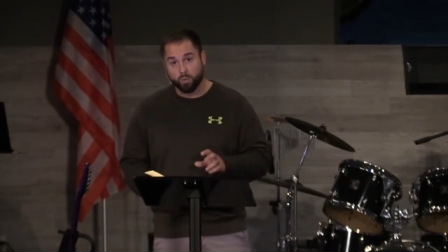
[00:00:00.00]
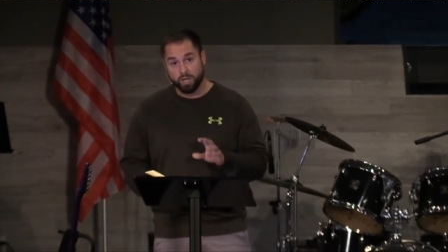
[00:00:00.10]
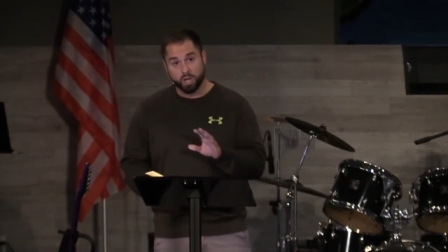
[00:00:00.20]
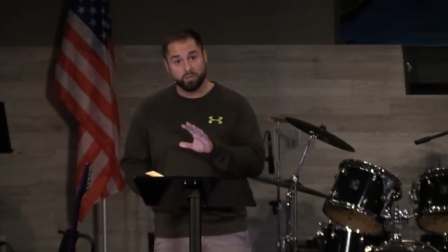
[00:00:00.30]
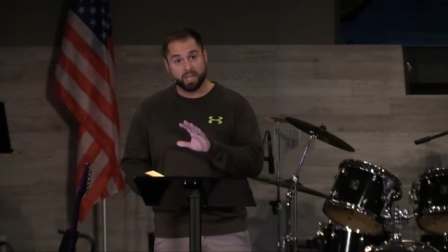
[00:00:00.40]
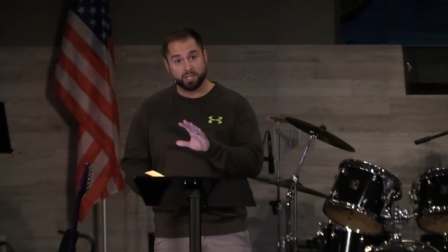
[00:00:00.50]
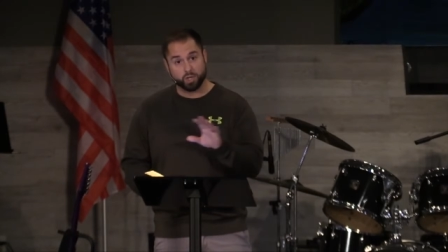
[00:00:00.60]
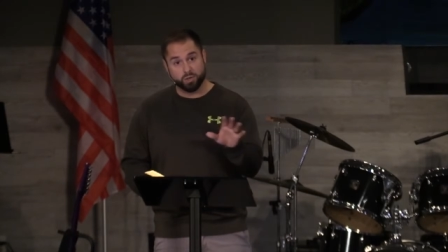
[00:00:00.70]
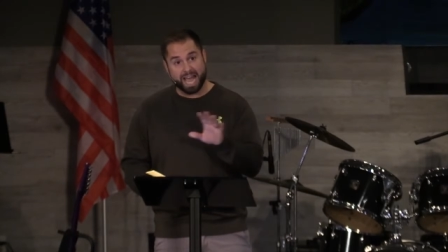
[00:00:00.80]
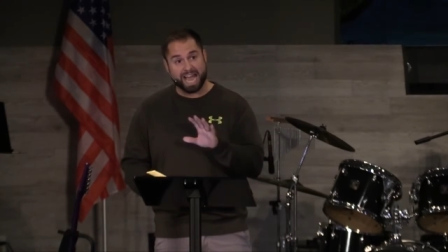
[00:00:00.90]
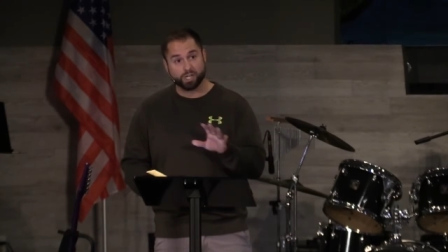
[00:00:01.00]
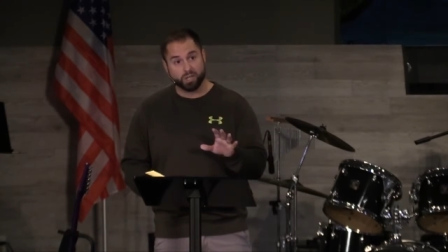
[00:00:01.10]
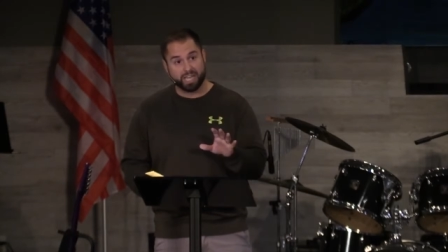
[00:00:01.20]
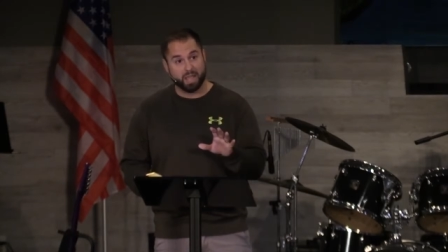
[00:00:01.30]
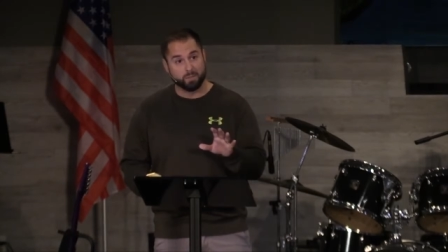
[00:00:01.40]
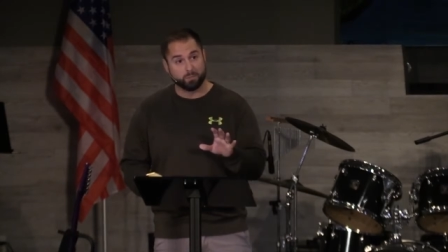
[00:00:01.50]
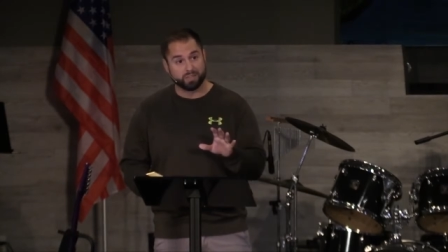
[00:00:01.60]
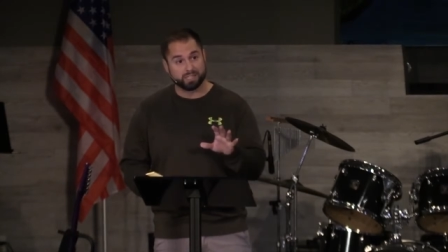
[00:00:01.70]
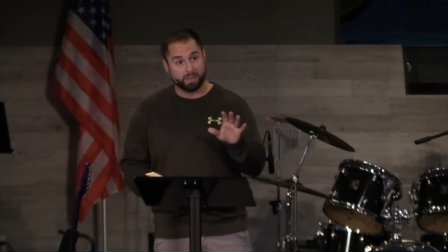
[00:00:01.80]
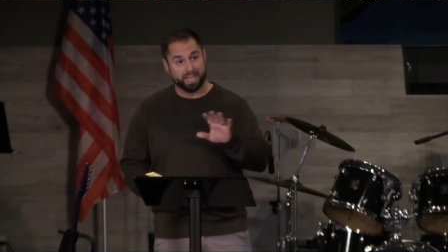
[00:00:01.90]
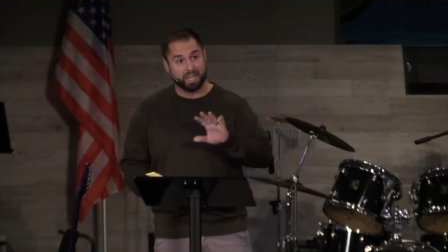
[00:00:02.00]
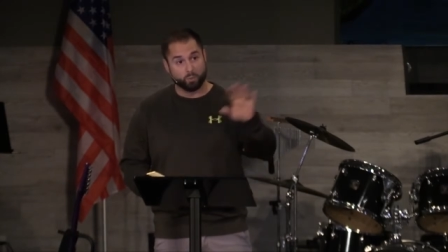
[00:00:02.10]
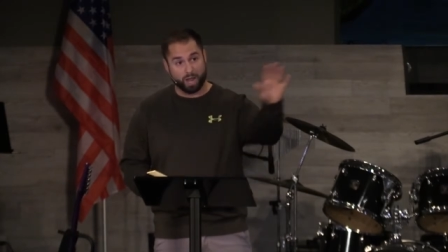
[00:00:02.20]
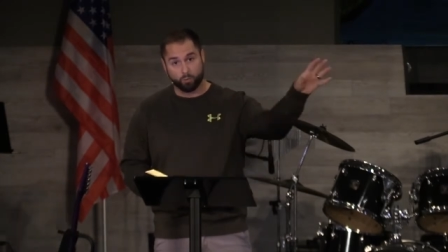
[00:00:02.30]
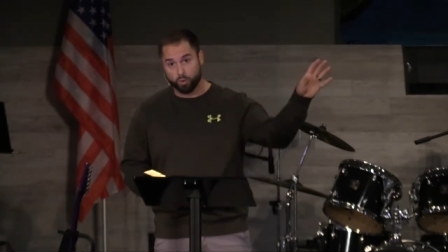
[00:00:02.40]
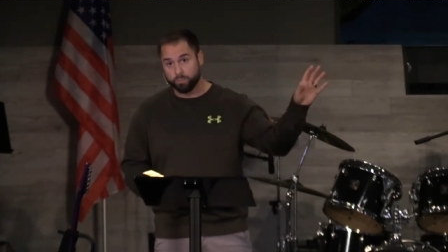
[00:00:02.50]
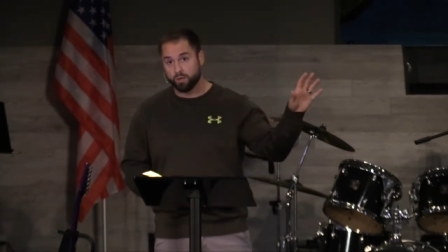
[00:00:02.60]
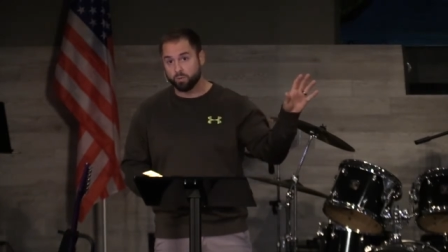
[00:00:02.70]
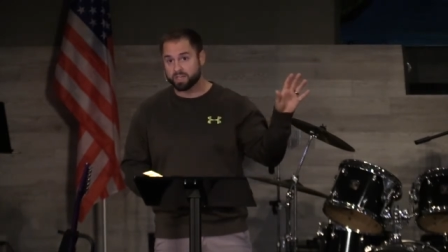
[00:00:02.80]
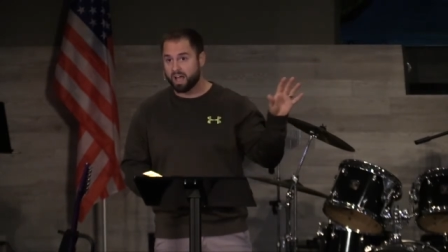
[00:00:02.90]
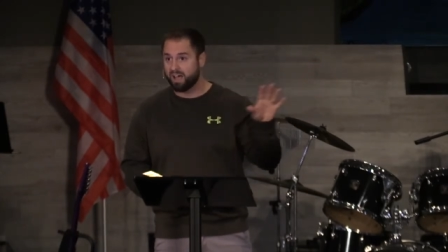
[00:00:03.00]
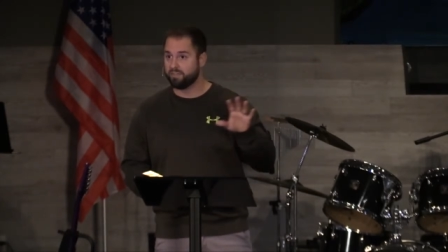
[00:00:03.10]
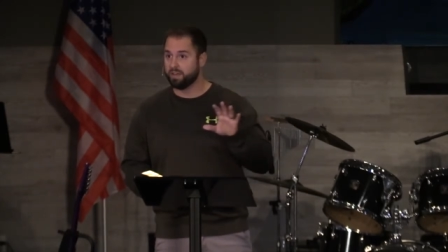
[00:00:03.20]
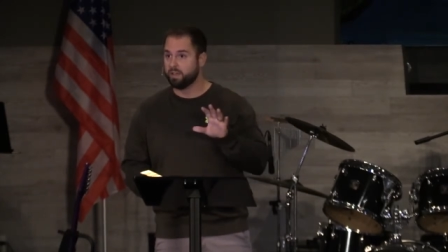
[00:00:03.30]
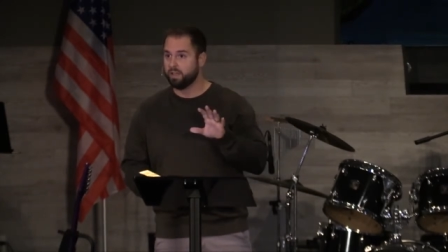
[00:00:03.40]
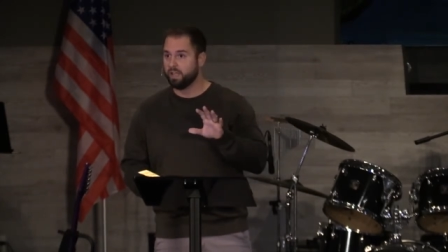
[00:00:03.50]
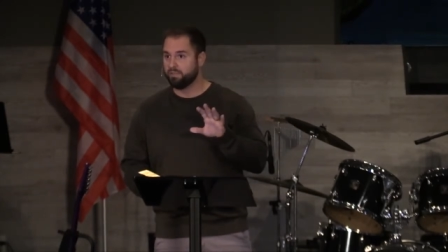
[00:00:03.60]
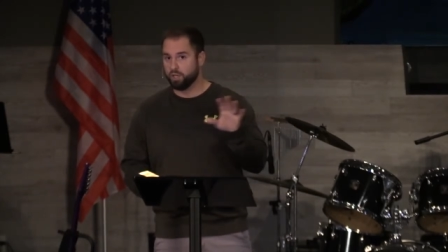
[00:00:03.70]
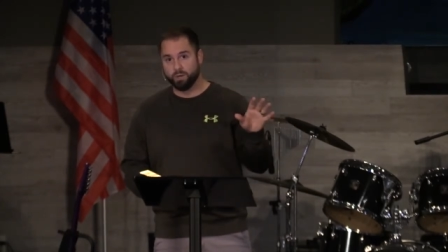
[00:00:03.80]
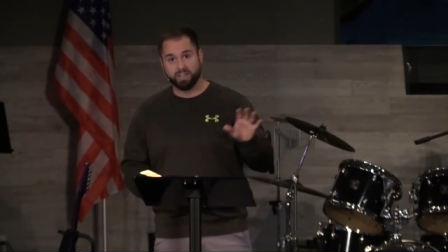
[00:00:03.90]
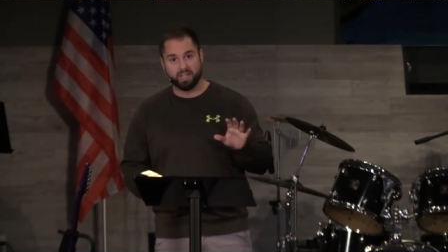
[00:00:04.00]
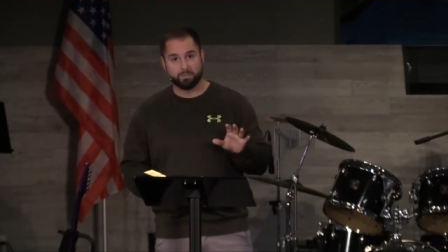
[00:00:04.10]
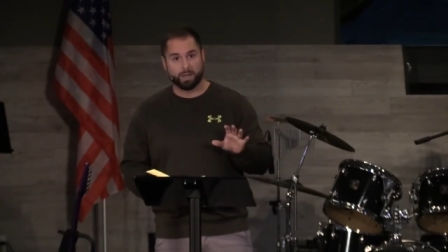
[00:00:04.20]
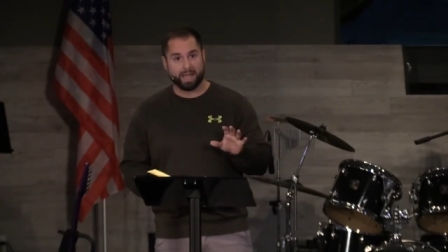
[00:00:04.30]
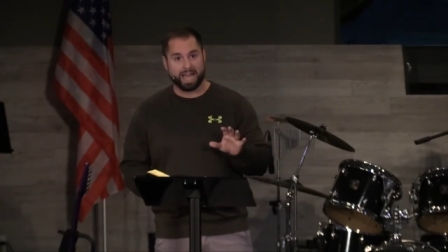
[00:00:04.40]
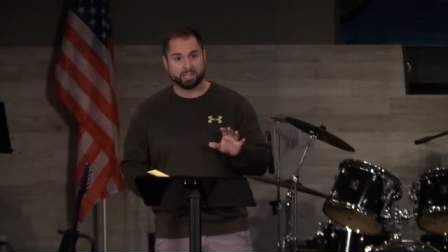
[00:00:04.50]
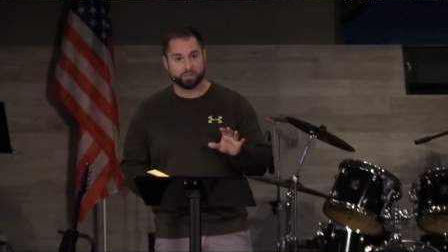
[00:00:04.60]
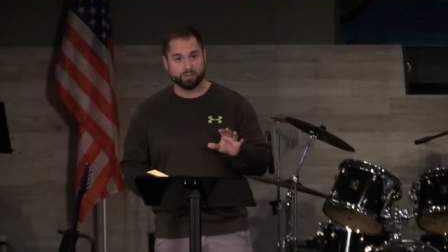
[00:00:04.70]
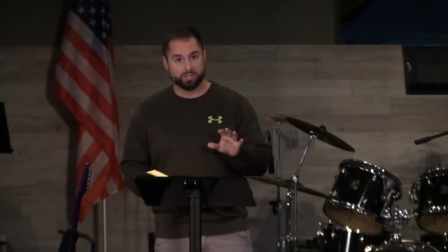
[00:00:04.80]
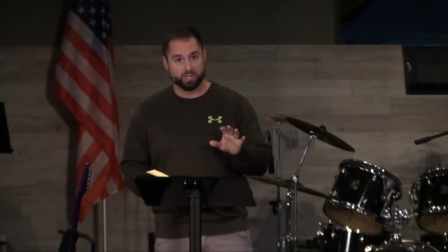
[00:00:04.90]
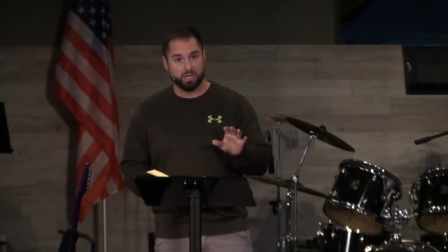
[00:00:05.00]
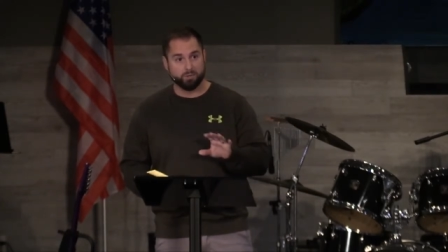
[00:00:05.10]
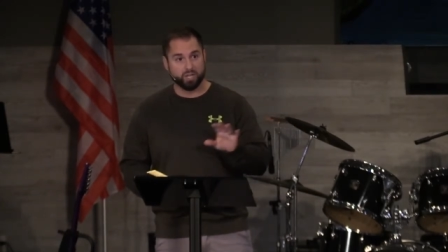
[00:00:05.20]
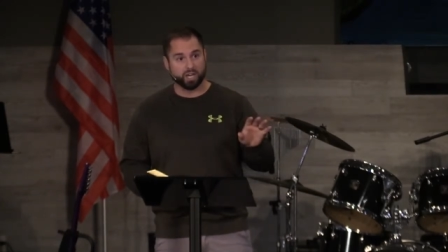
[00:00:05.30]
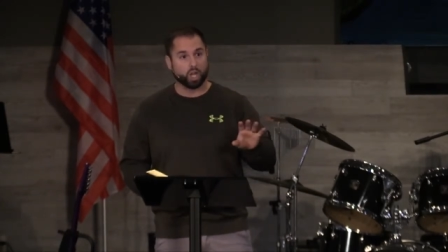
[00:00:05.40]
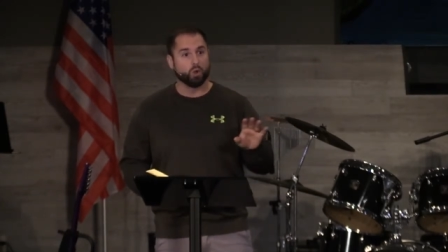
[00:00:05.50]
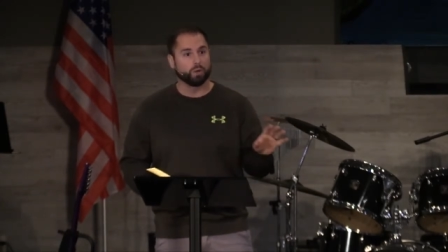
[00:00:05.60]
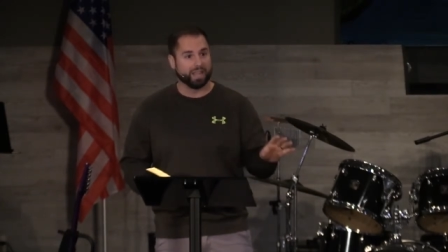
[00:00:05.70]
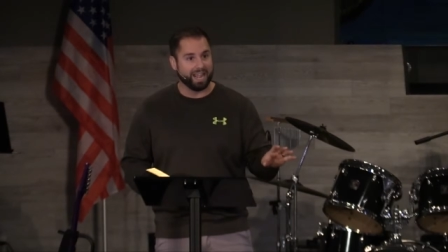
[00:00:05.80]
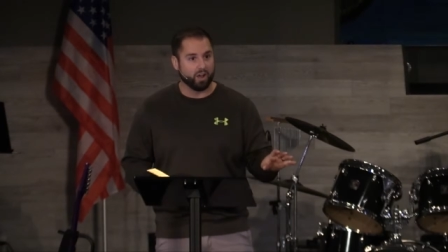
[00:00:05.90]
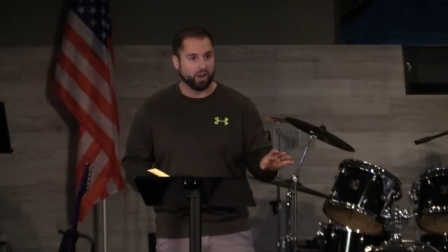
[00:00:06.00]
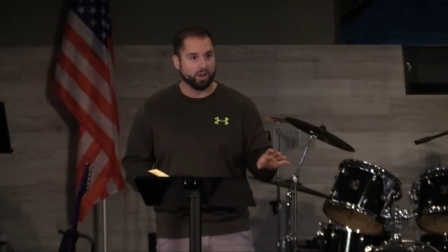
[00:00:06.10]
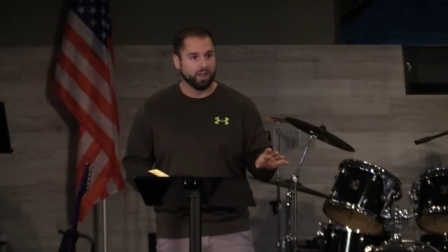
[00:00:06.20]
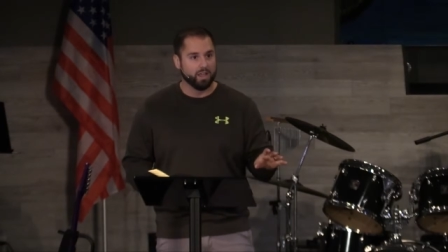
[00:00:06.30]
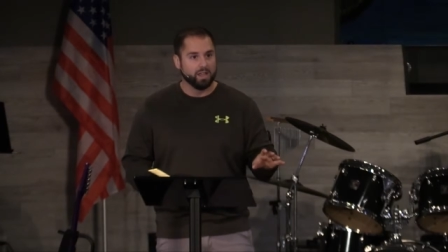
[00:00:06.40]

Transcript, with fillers: we know that Judah actually came up with this plan why Reuben was off. And if you know anything about pasturing sheep, you got to go where they are.